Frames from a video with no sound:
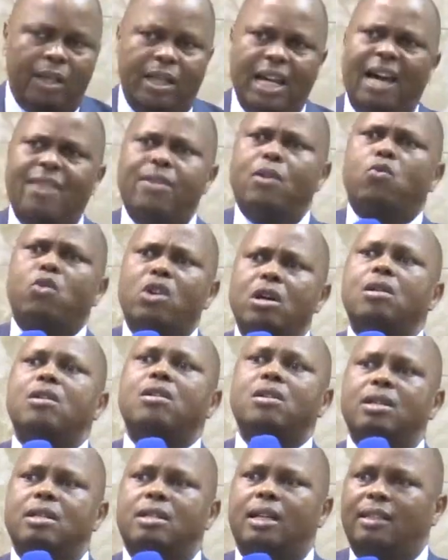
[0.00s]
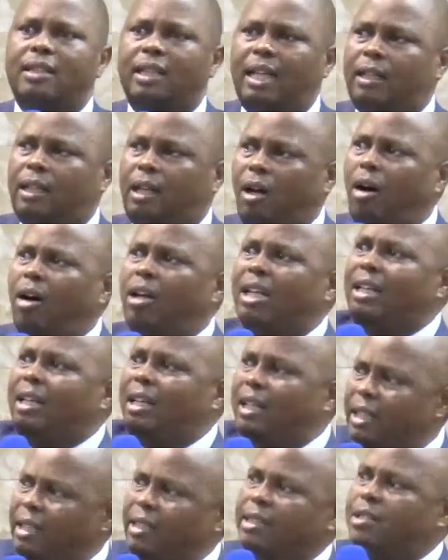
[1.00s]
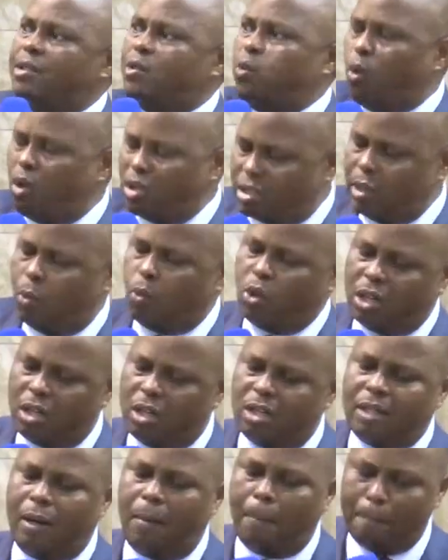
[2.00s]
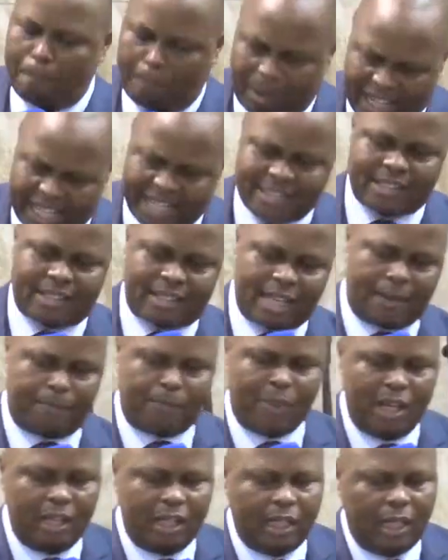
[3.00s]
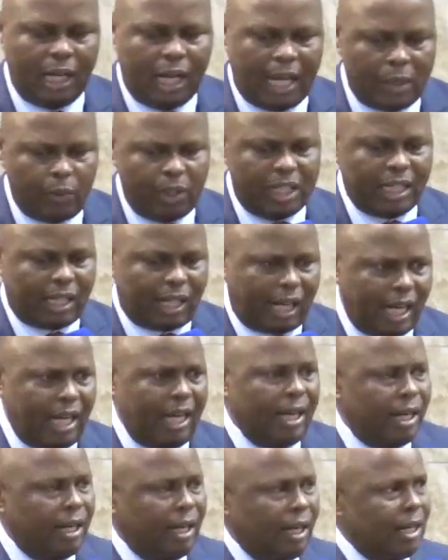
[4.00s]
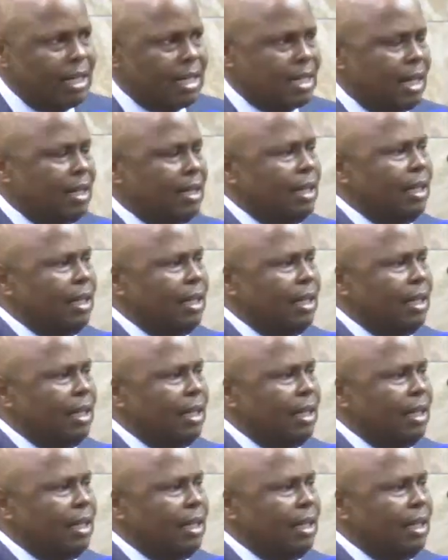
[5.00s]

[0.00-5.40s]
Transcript: The other word that God released was the word blessing. And we declared